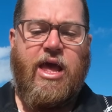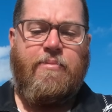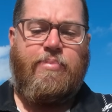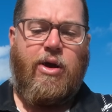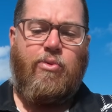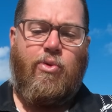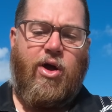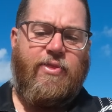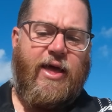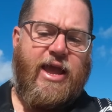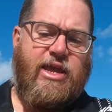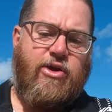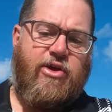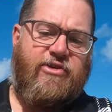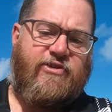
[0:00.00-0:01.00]
but what they
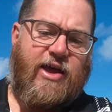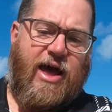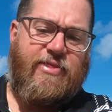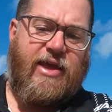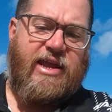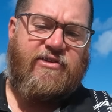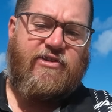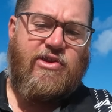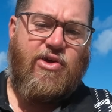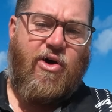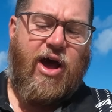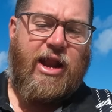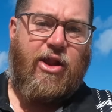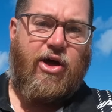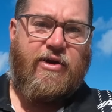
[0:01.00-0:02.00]
use are these
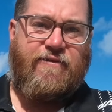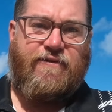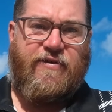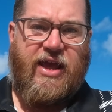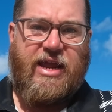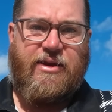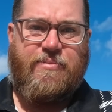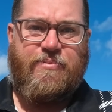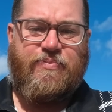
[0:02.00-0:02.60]
nylon feet.